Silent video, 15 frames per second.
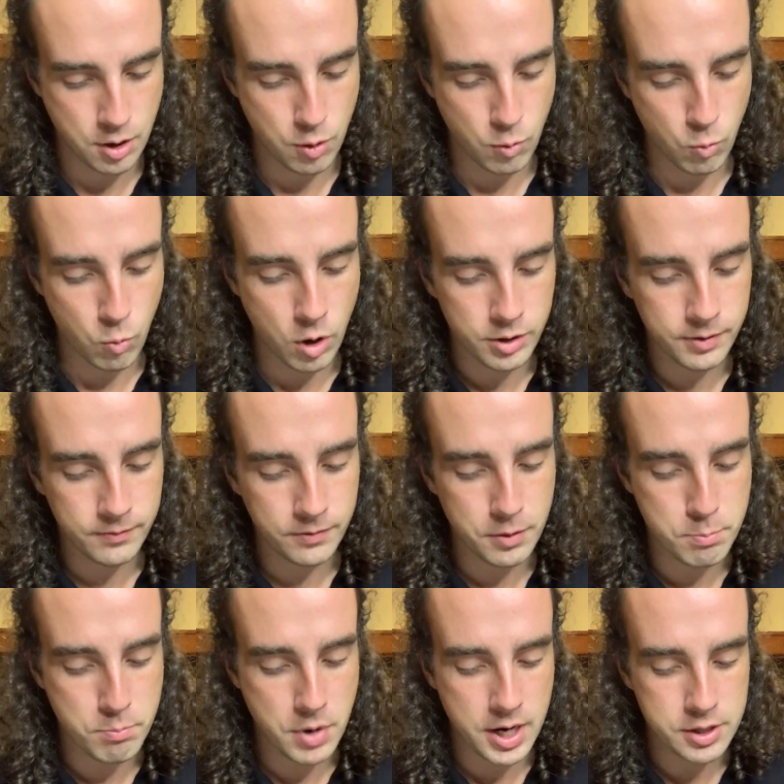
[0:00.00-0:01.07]
One of the
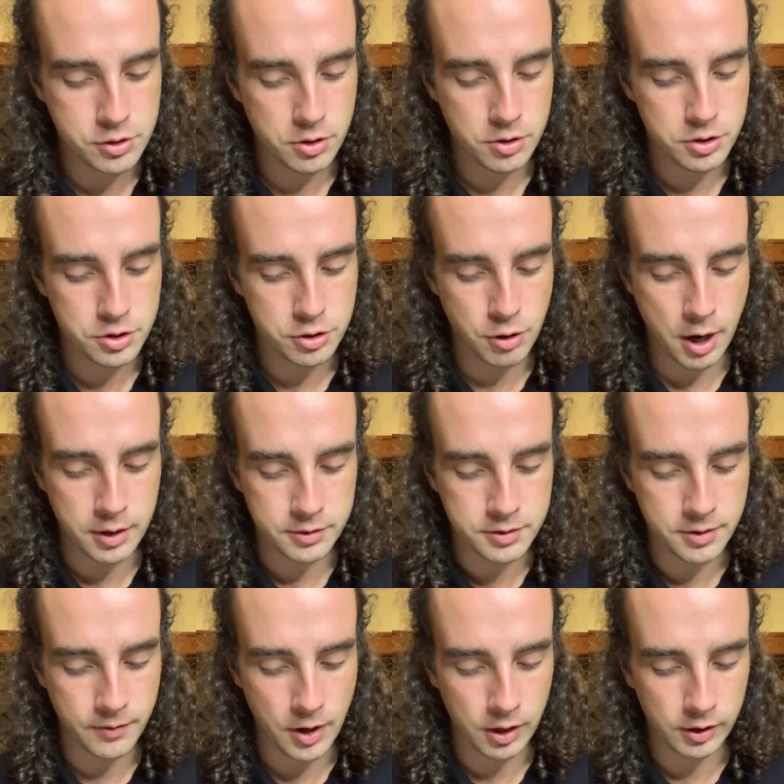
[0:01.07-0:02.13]
major strengths
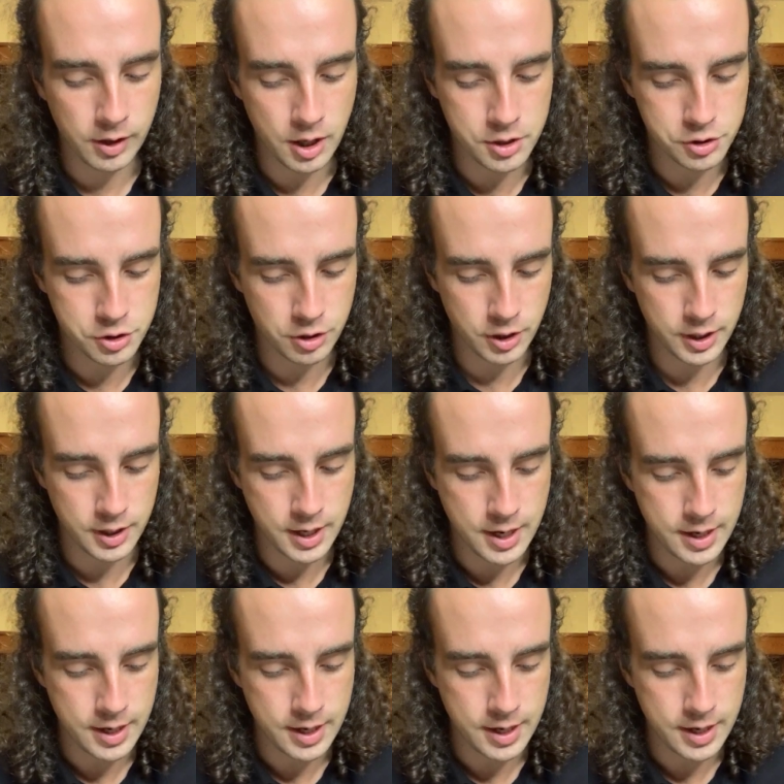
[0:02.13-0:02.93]
of our country